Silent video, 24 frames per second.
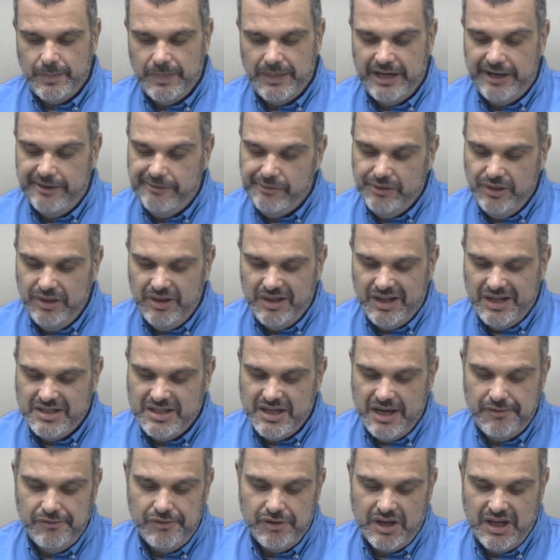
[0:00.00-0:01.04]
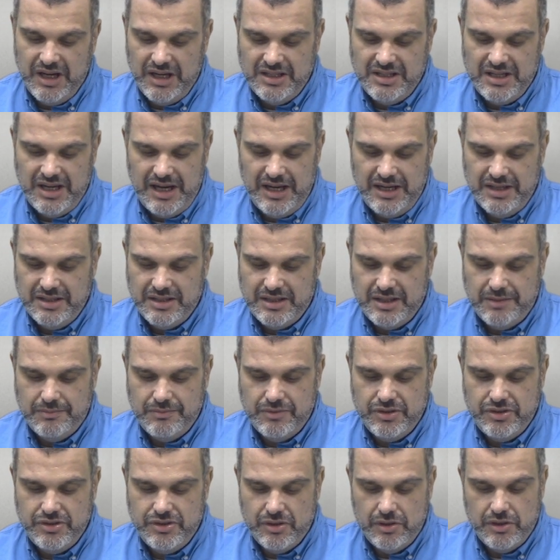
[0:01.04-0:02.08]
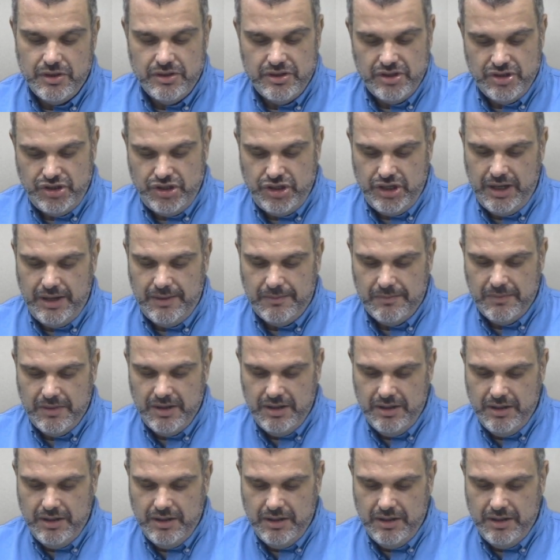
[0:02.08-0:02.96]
I realized I forgot to ask them to show you the gym.